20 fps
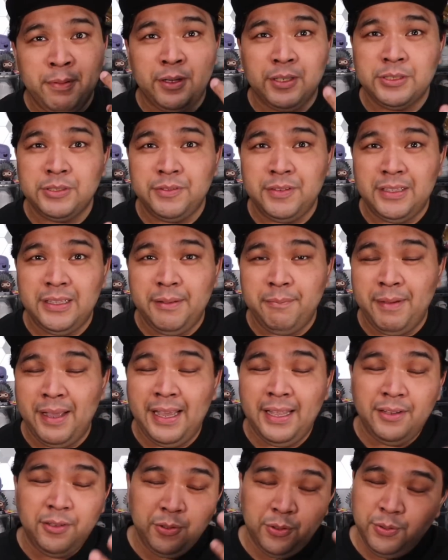because of the
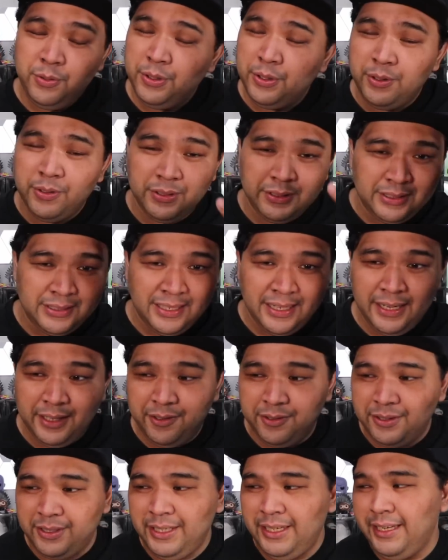demand. Who knows? I
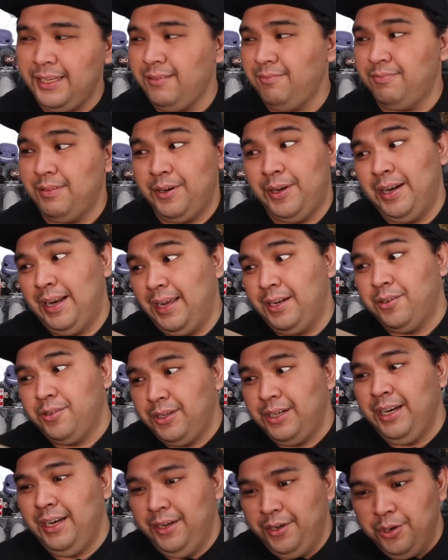don't really, well, I
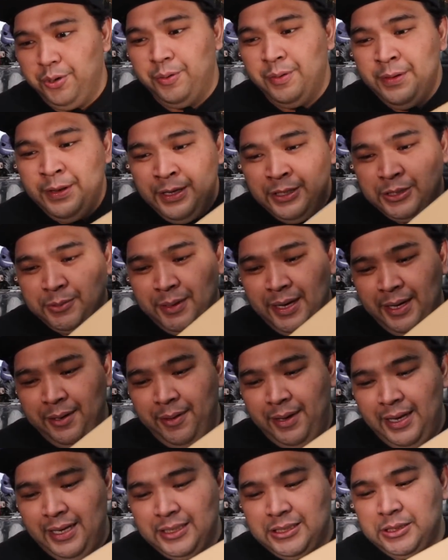don't really know. So, but
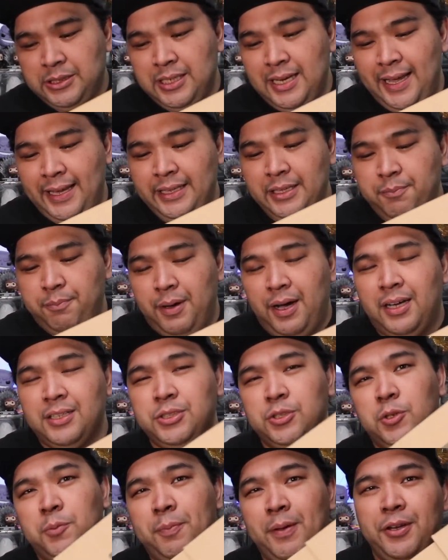anyway, let's slide the
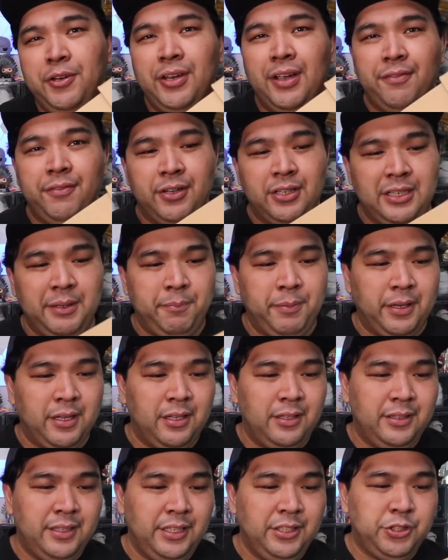box open. You have your
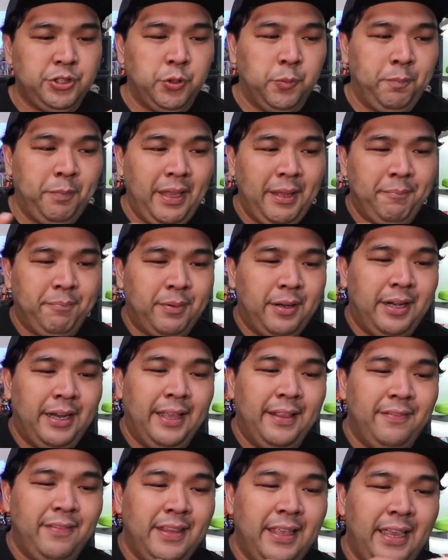typical tissue paper,
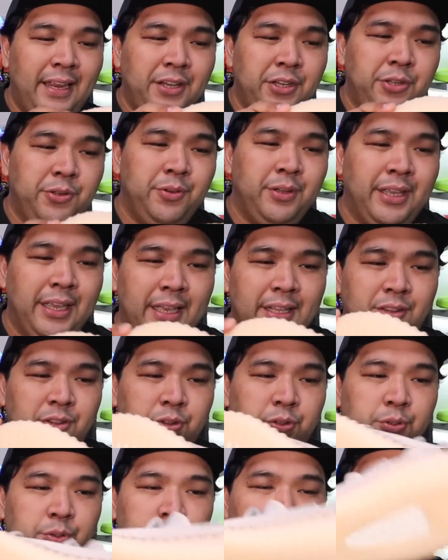and then you get
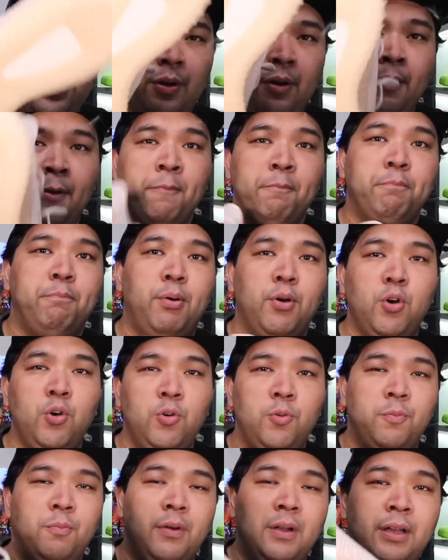to,
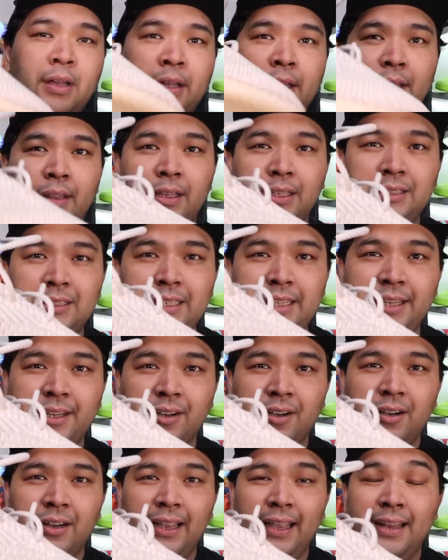boom, the
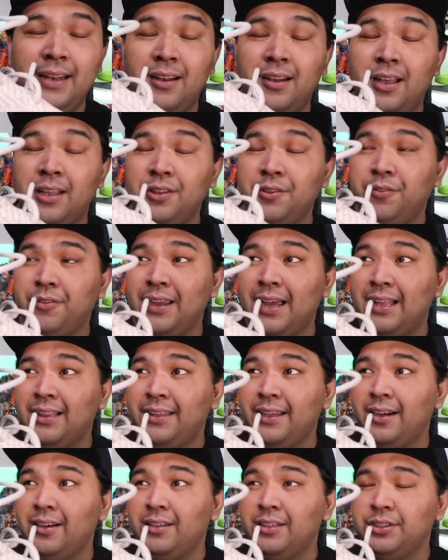sneaker, and a lot of
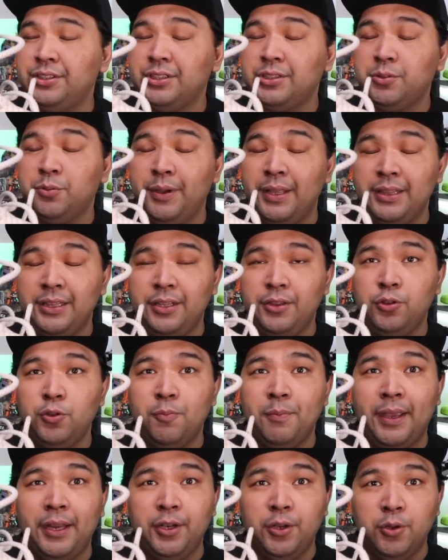cat hair that just went into my